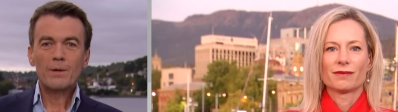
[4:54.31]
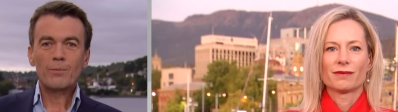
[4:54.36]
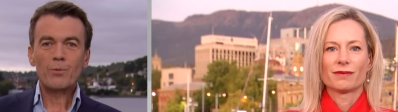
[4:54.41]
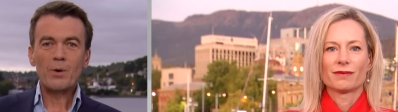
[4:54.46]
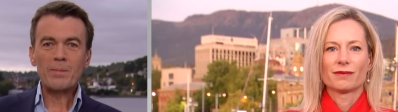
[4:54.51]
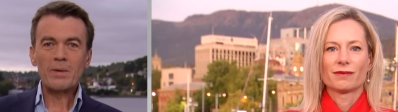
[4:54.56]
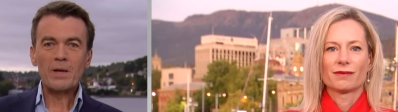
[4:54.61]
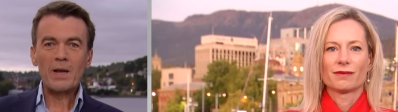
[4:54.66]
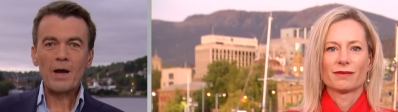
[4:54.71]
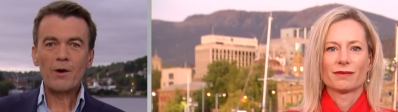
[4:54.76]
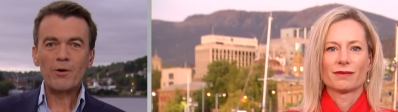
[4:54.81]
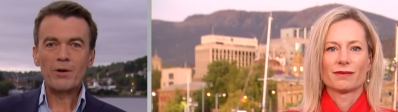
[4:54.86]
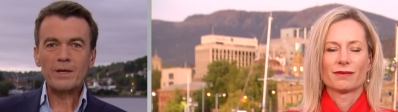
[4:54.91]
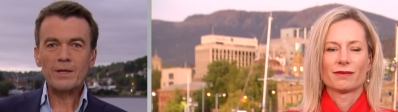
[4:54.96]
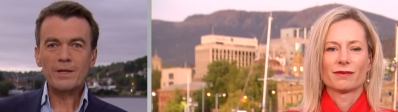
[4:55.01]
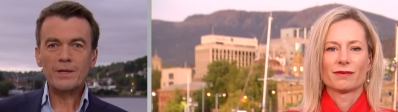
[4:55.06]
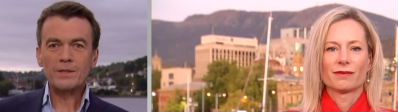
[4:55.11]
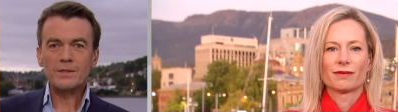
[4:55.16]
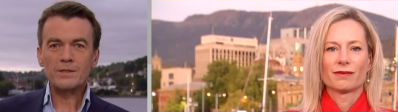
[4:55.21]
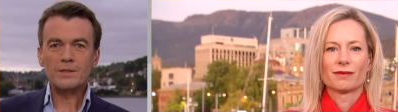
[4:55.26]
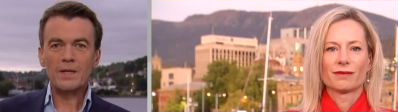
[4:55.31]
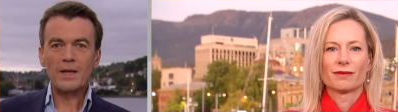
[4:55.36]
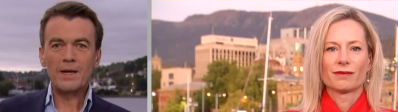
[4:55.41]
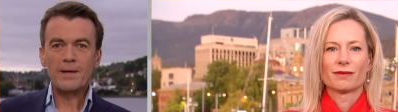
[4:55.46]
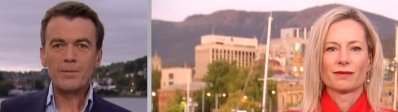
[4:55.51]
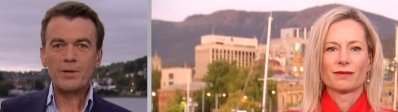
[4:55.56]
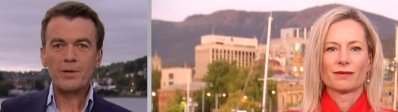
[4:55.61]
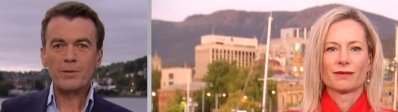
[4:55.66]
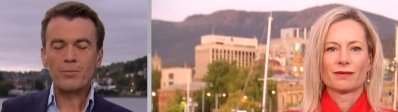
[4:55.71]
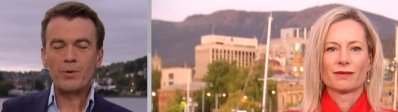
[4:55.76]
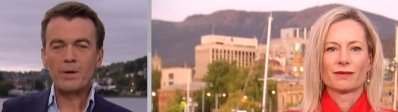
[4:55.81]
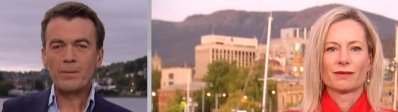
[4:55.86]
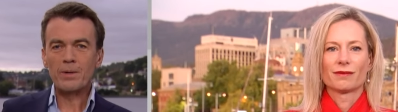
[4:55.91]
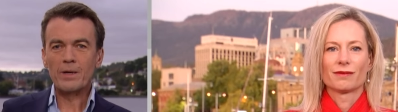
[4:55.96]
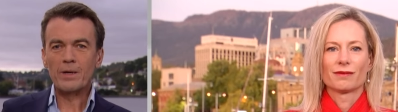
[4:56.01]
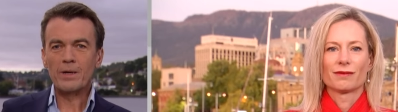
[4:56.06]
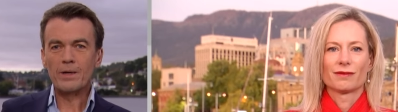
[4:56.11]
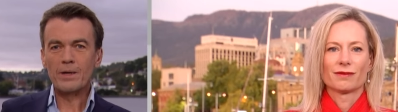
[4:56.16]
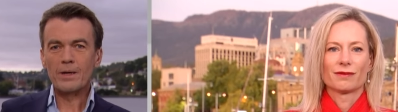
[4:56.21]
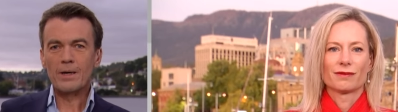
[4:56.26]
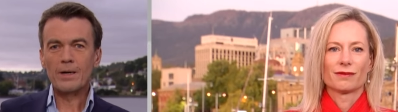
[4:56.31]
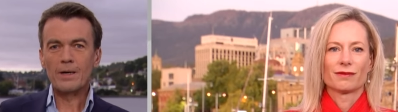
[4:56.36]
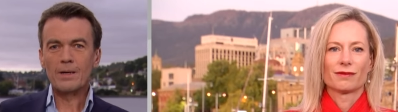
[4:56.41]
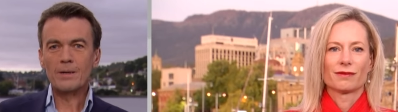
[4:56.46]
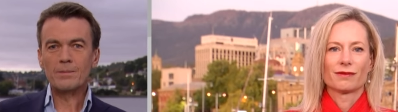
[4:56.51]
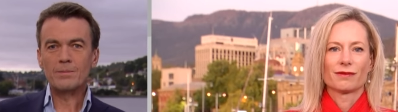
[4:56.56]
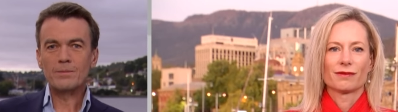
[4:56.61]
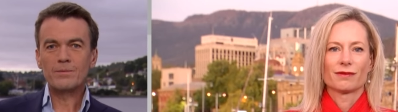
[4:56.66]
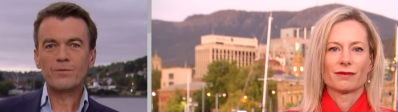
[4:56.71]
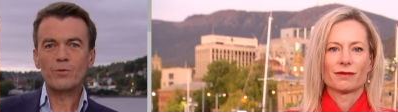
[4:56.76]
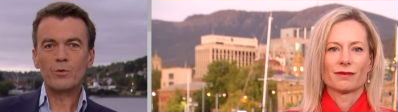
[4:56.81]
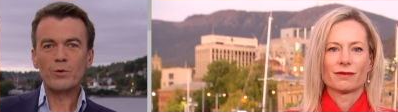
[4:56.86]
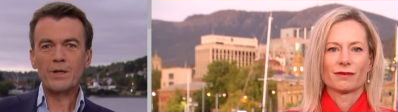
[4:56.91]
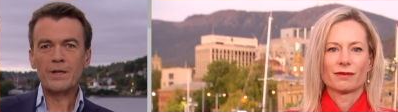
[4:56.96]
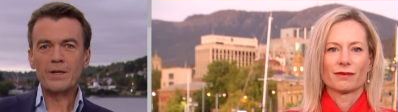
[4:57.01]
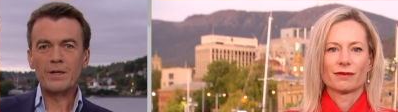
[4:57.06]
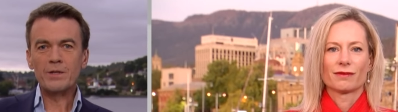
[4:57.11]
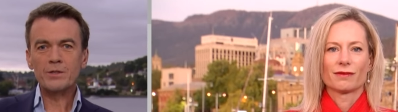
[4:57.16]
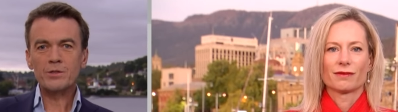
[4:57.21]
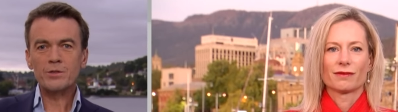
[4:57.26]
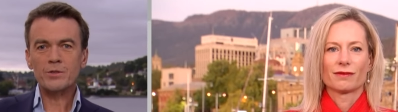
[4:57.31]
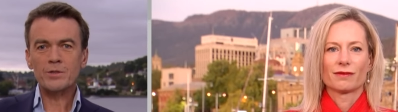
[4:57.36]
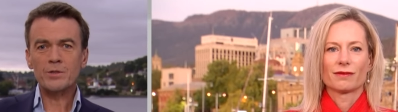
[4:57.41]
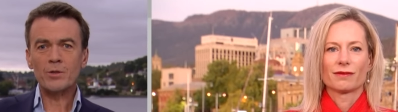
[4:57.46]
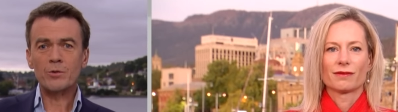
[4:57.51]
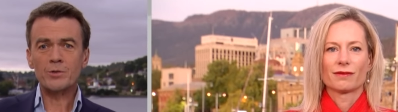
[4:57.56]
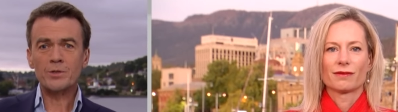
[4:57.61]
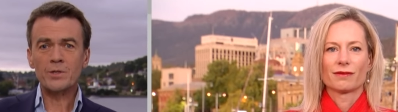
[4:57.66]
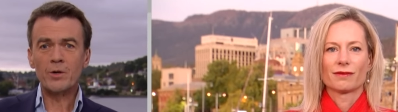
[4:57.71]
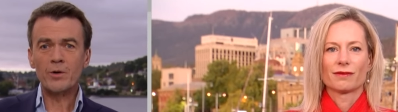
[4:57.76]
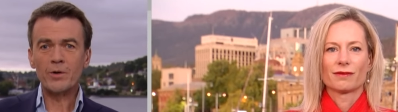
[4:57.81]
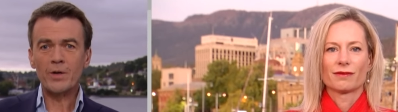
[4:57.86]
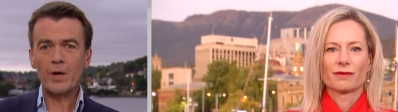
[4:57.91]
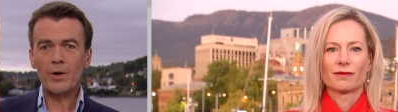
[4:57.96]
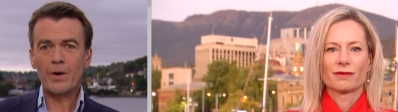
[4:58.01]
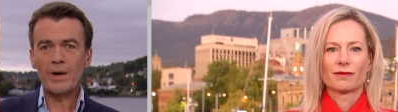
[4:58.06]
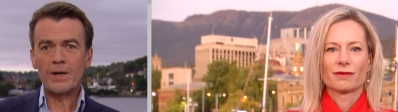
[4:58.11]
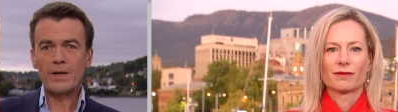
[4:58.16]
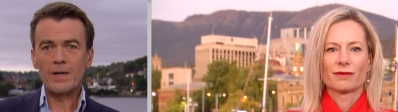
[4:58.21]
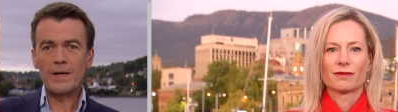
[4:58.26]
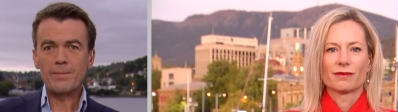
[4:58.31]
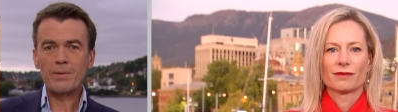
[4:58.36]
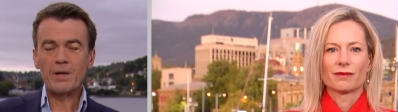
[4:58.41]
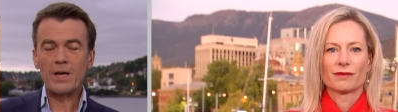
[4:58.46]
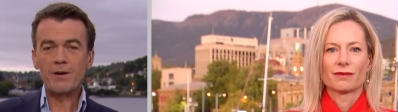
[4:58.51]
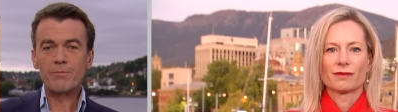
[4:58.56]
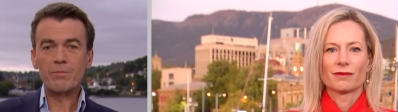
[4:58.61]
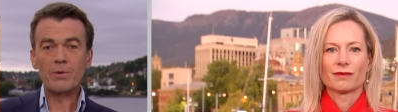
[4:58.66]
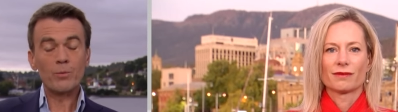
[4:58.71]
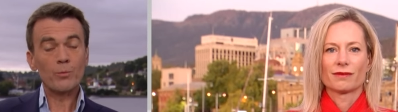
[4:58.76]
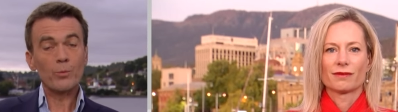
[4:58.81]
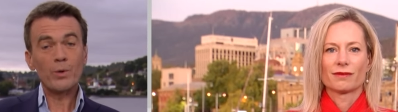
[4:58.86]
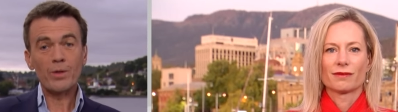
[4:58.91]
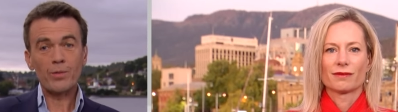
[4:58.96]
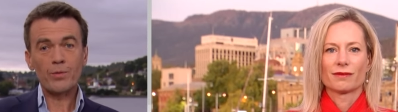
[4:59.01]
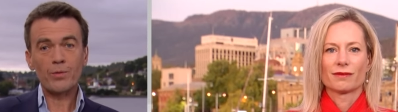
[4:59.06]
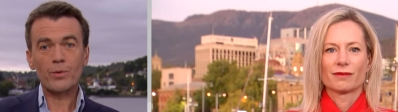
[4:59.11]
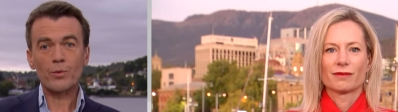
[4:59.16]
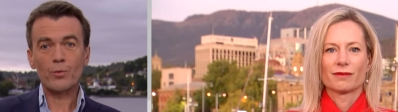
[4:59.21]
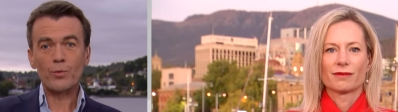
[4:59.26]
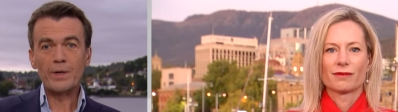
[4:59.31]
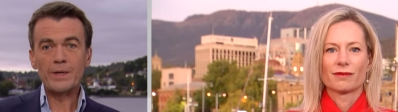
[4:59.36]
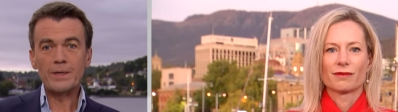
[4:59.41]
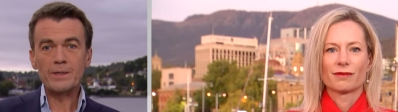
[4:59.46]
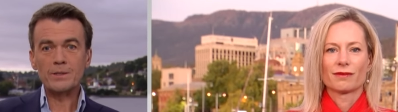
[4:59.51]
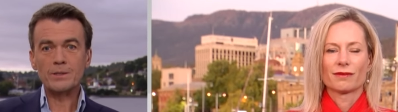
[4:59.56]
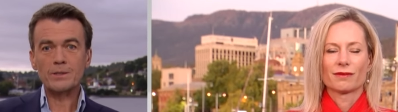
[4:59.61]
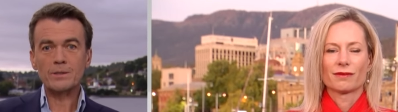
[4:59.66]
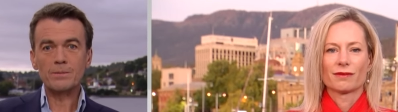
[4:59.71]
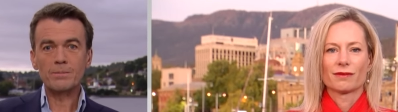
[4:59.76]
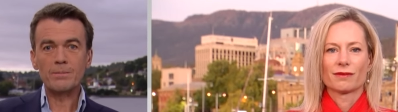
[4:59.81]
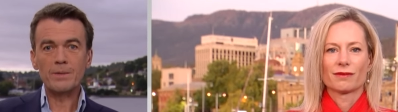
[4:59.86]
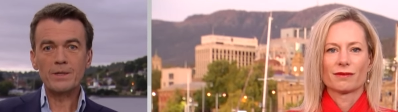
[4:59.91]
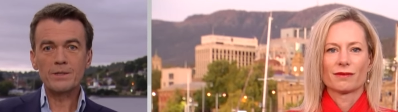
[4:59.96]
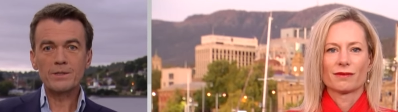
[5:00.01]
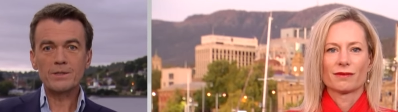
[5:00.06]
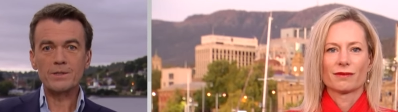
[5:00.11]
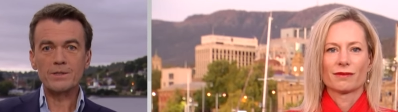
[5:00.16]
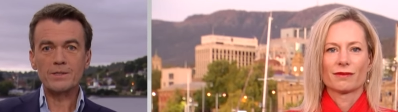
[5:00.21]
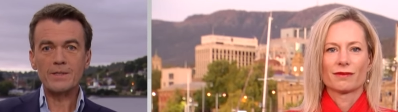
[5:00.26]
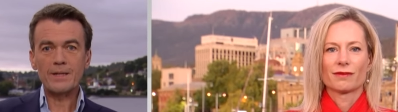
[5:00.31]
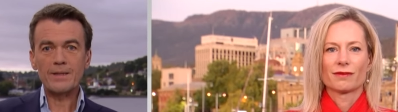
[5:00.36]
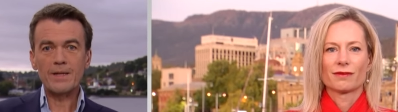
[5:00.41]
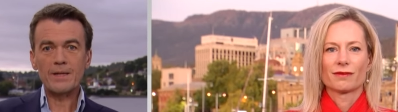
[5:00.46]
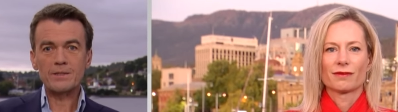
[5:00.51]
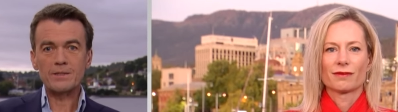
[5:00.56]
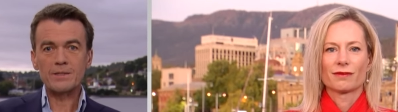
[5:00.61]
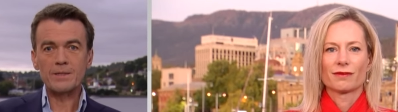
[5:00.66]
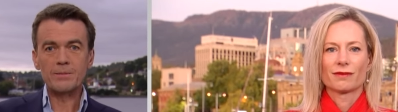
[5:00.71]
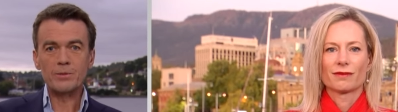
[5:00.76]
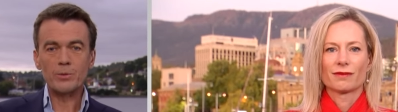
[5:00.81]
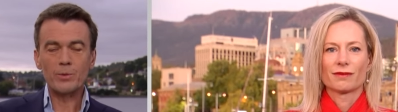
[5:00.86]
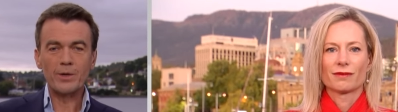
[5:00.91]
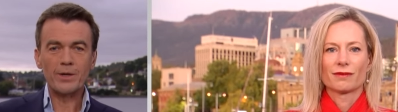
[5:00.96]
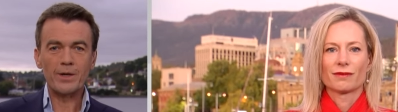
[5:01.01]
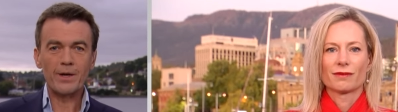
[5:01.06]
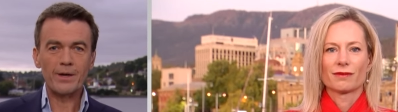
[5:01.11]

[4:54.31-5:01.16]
Speaker 1: Premier Lara Giddings, a Labor Premier uh, 14 years or so ago, had a Labor government with Greens ministers. That, that seemed to work